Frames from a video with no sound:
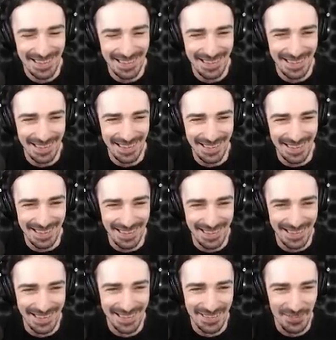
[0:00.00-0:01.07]
Wow.
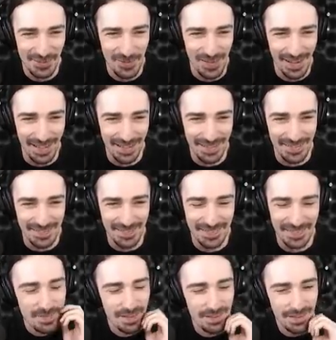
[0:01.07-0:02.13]

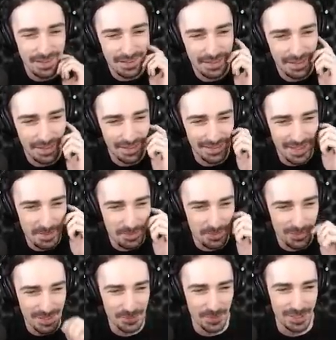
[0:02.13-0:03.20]
Nice. All right,
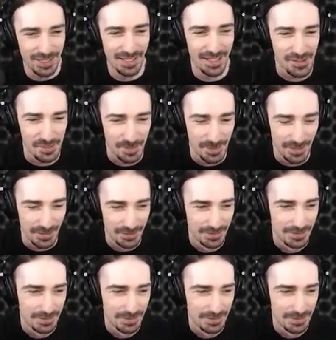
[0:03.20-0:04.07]
point for Cosmo.